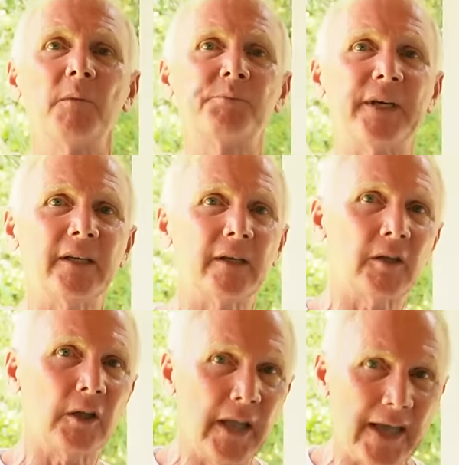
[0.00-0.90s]
bring
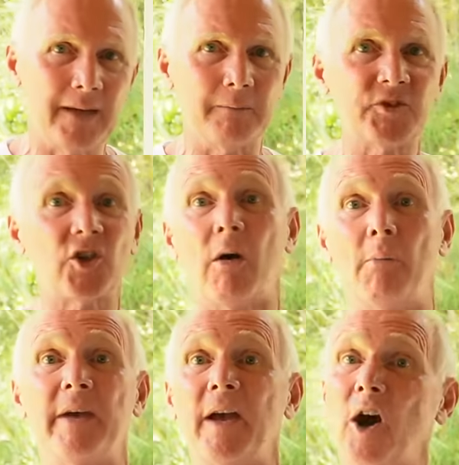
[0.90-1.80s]
claims
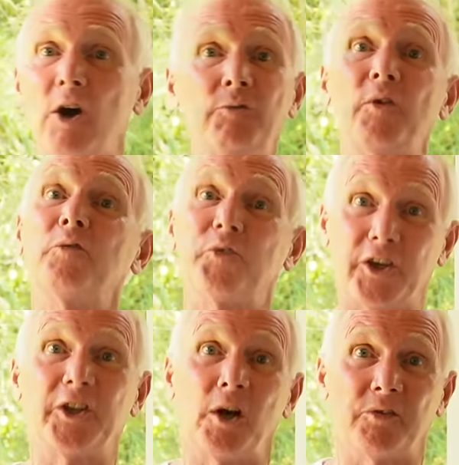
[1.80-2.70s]
on behalf of
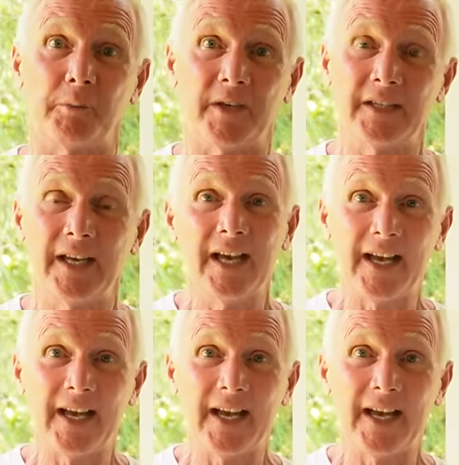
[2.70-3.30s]
the government